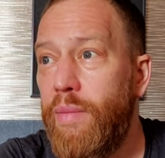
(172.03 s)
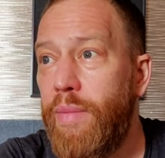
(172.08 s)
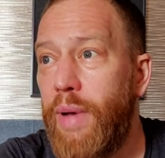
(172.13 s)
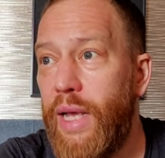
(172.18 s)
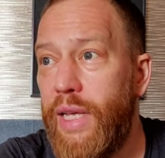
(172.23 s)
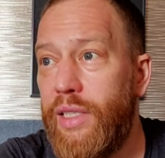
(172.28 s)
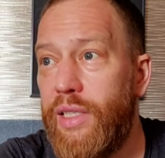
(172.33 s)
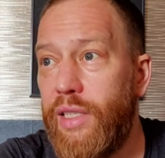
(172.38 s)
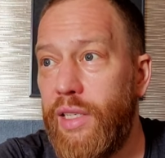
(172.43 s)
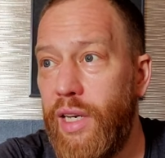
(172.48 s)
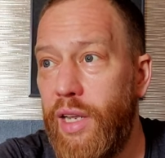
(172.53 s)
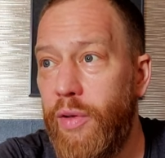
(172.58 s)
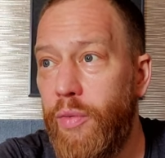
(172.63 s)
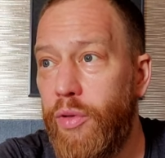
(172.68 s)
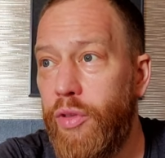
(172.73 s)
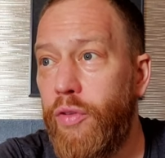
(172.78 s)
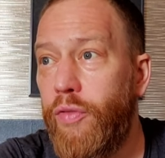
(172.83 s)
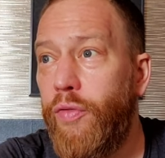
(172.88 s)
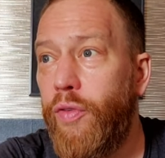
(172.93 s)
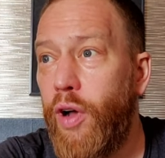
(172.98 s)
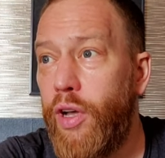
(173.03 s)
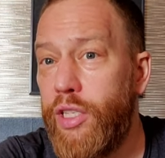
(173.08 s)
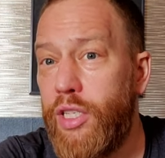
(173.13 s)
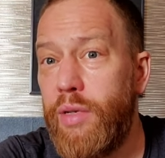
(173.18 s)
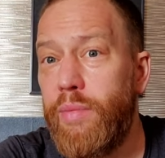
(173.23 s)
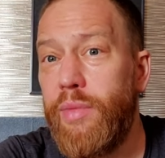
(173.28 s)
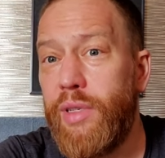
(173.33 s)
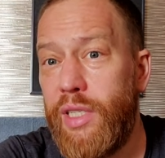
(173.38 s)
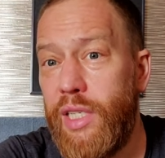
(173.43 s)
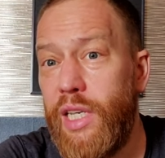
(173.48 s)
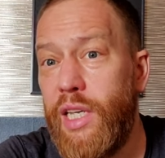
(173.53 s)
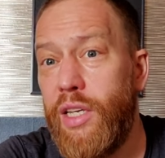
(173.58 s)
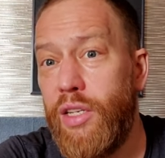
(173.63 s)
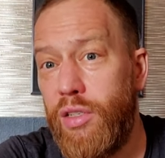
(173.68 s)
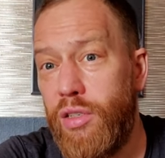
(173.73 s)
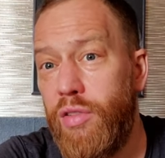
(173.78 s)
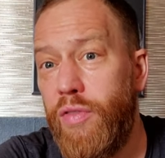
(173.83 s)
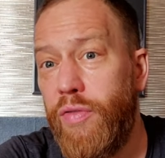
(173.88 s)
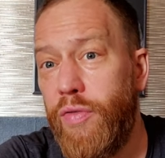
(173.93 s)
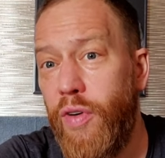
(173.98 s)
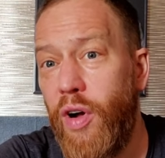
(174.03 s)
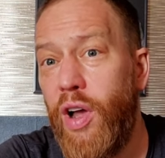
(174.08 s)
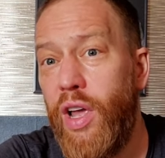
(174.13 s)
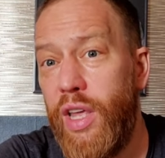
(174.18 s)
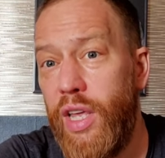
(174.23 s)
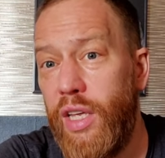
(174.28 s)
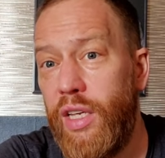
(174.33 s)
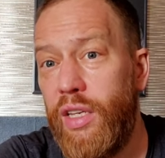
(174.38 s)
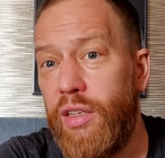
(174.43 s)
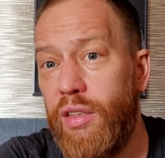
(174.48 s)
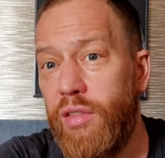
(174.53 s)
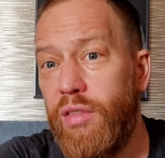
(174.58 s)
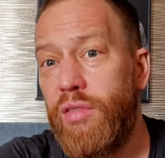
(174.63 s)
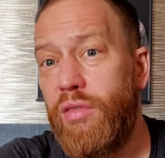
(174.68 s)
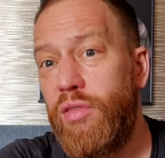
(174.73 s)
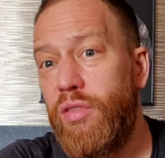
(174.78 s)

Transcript: basically when you're fighting Matias you're fighting